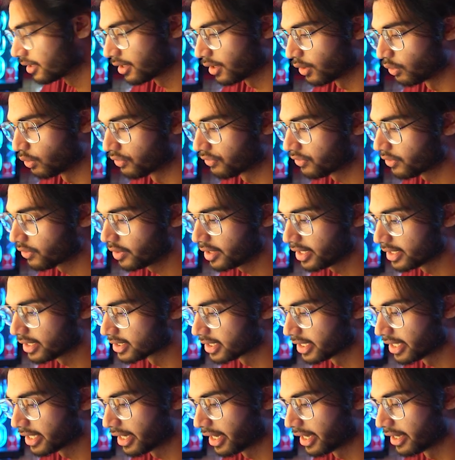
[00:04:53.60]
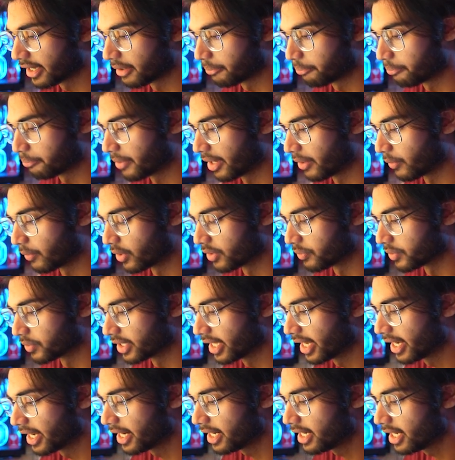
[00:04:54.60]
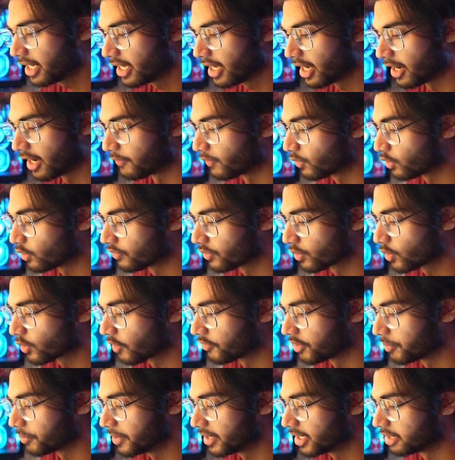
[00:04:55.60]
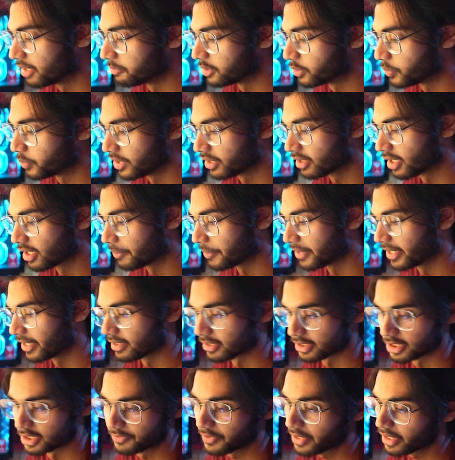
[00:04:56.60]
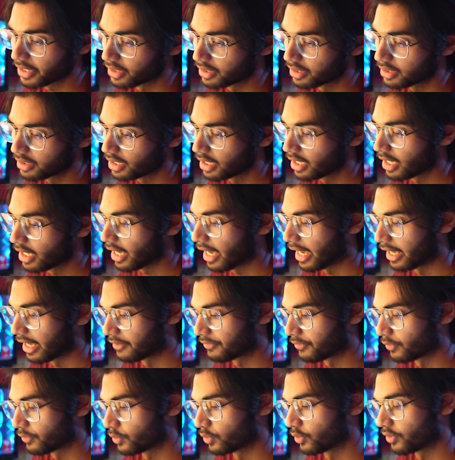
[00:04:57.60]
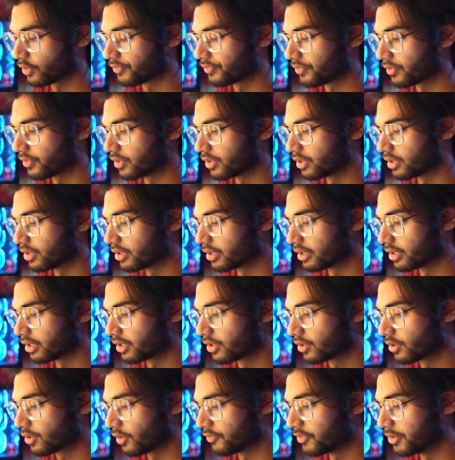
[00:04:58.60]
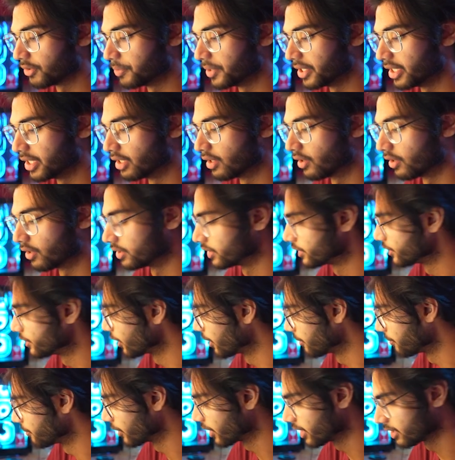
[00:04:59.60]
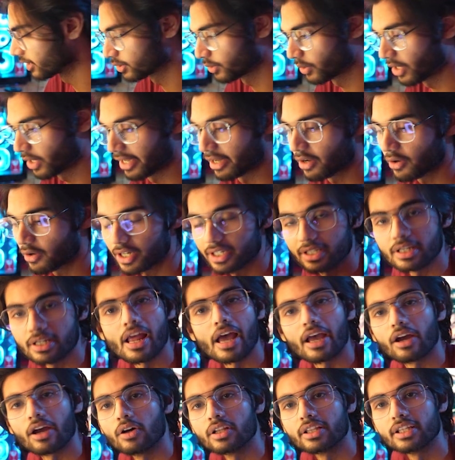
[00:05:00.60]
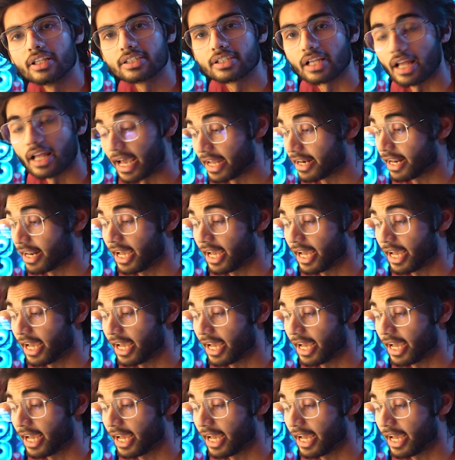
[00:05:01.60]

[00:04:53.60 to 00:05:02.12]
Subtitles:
I say I want with that a photo of the coffee bean in between thumb and index finger, and a photo of the coffee bean on top. Okay, so I got this, and